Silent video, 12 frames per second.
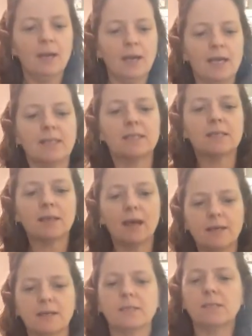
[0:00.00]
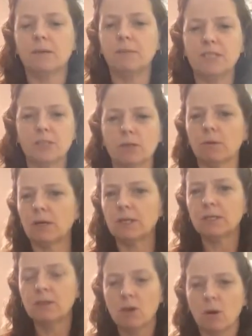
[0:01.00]
He's designed us to be
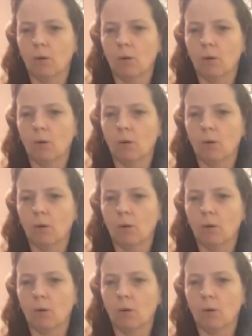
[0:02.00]
stewards